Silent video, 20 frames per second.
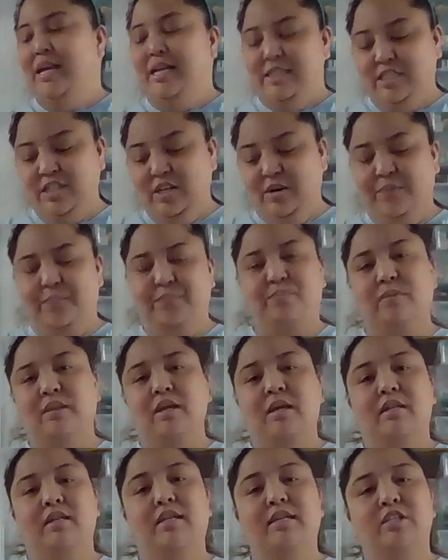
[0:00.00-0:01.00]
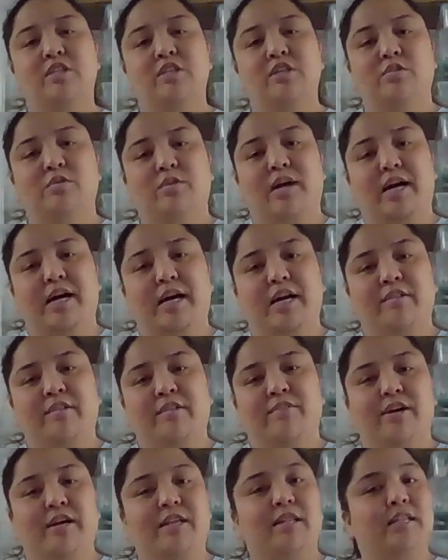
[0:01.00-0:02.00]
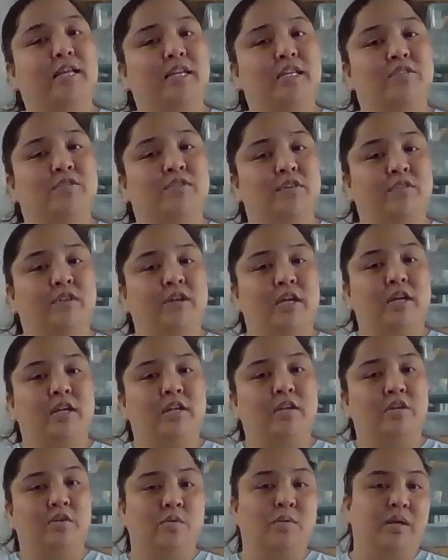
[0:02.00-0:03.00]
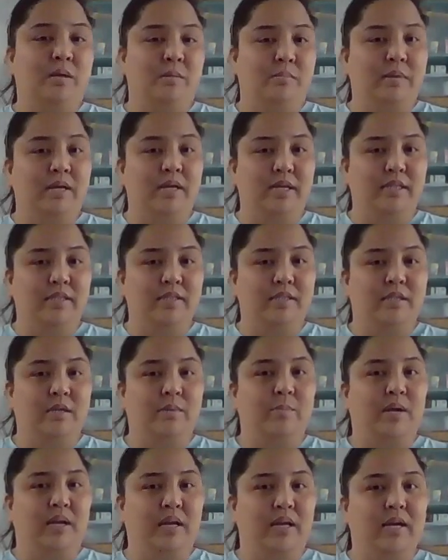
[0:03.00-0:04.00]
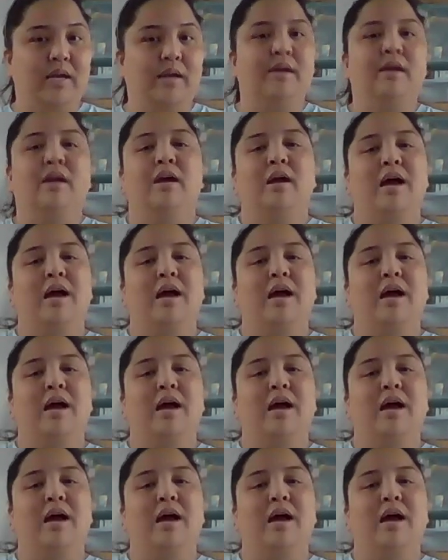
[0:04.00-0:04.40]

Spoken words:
So this should dry for at least 15 to 20 minutes, depending.